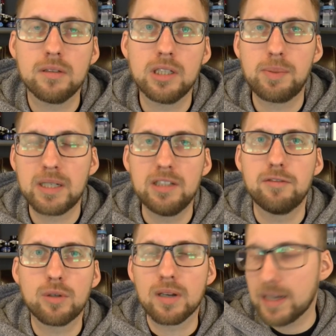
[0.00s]
especially
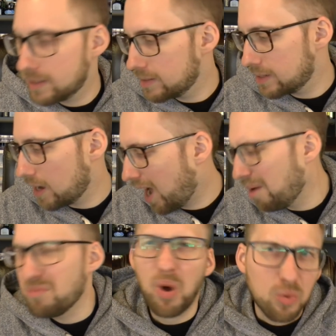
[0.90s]
for collectors.
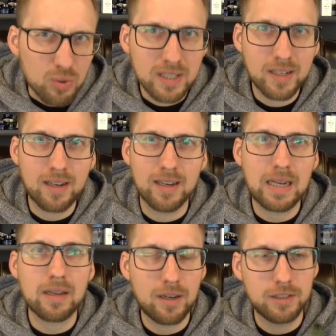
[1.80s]
I'm not really a
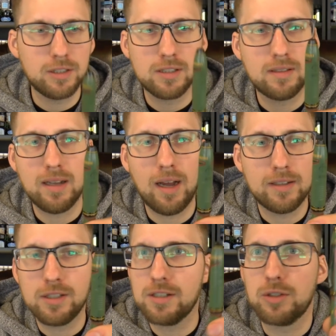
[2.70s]
collector. I just I
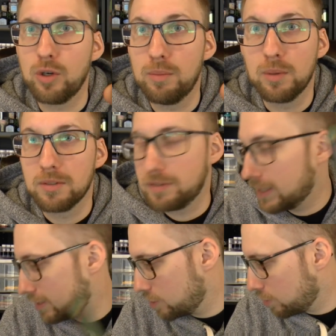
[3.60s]
just enjoy Boba
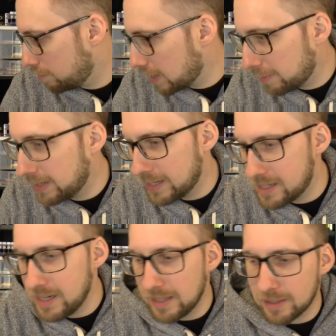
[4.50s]
Fett. So, but I mean,
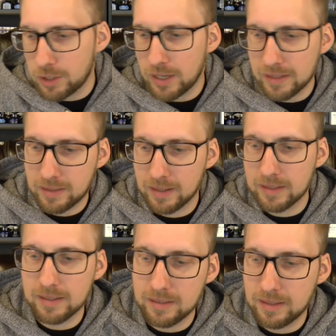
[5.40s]
it's neat that you get the
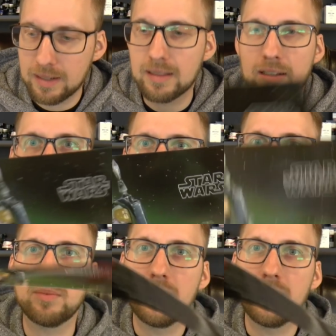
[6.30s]
little the little card